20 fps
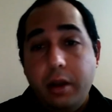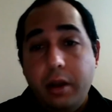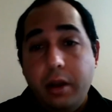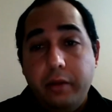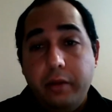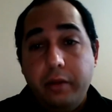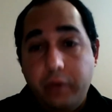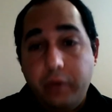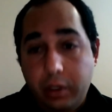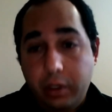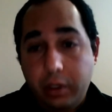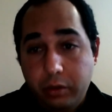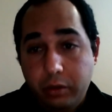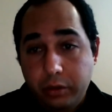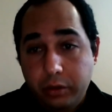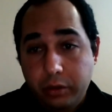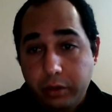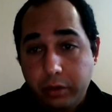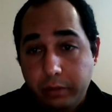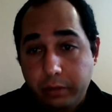For a
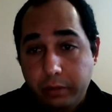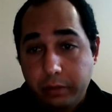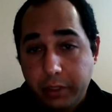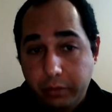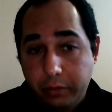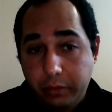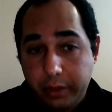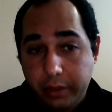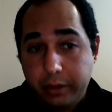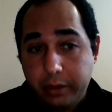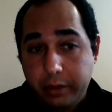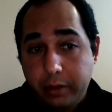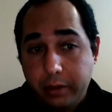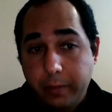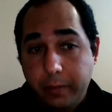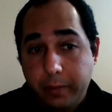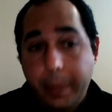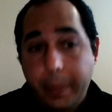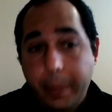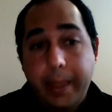long-term career,
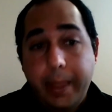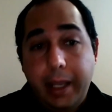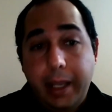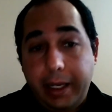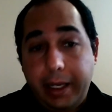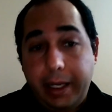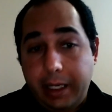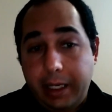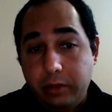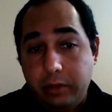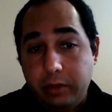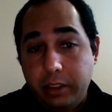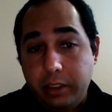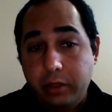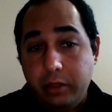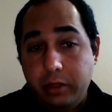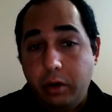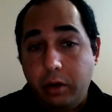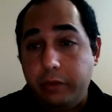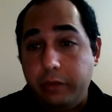accounting
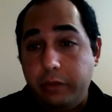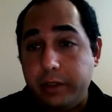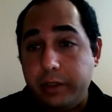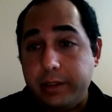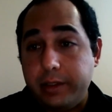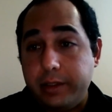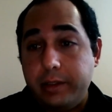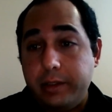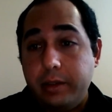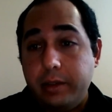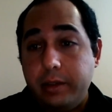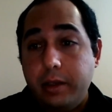offers